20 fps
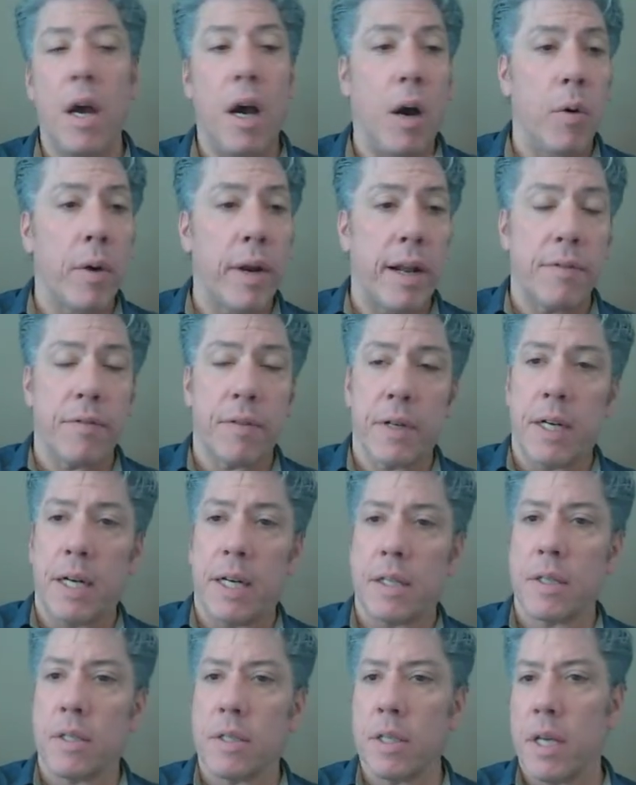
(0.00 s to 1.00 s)
Oh, and I
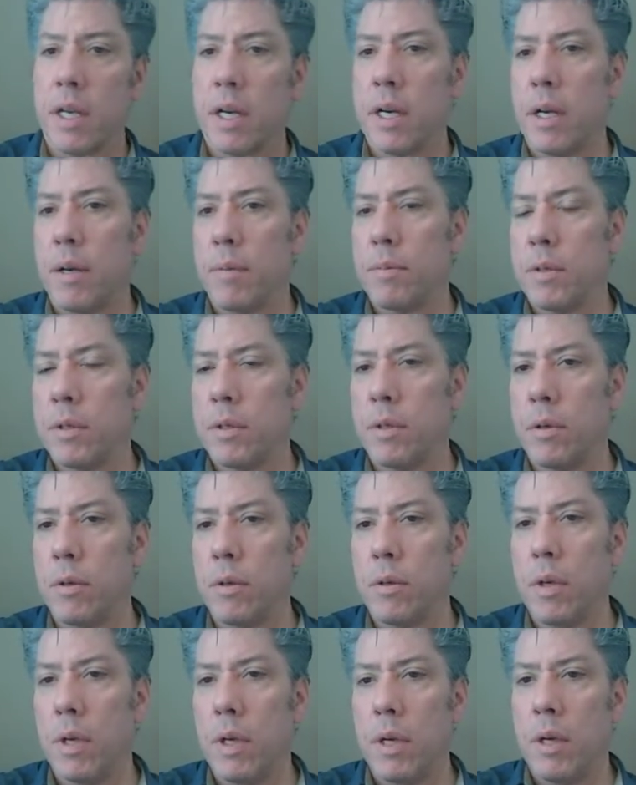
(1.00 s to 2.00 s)
forgot to set it up
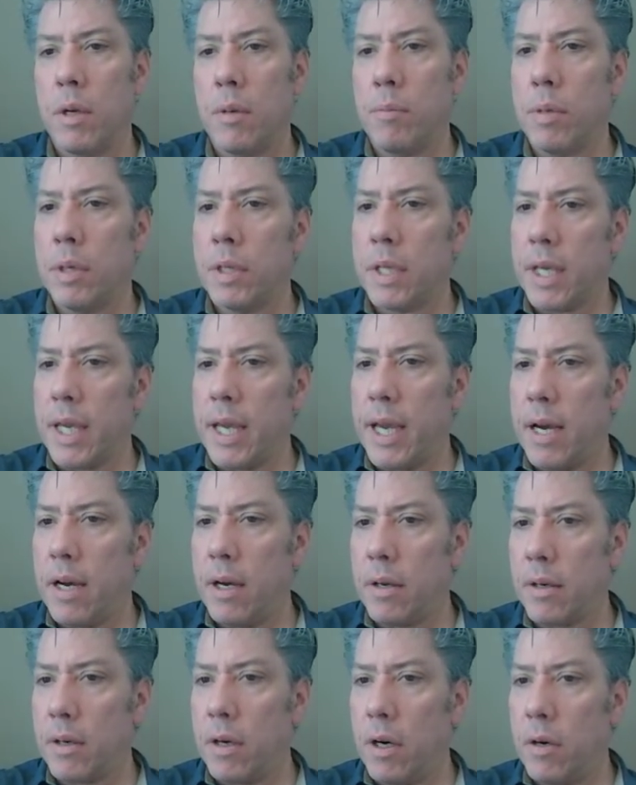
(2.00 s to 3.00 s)
to put the
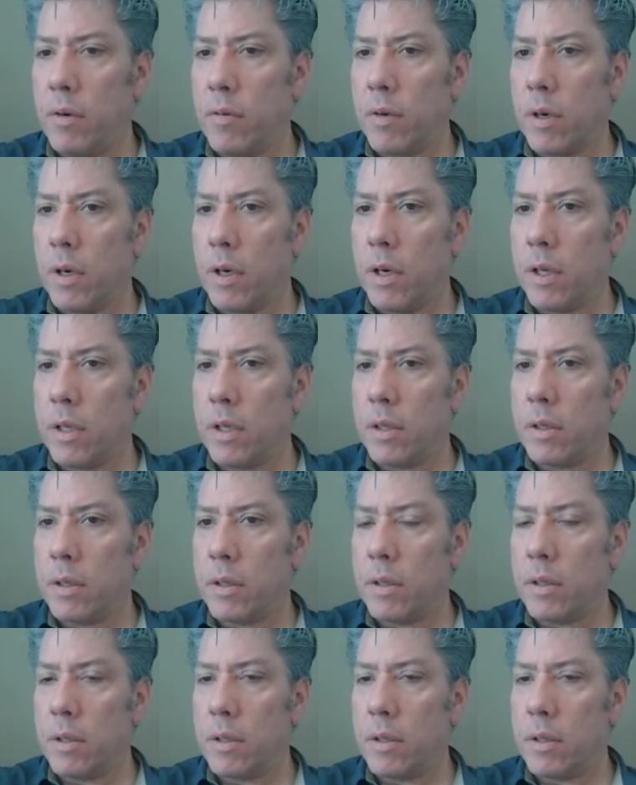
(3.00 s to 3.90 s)
count over on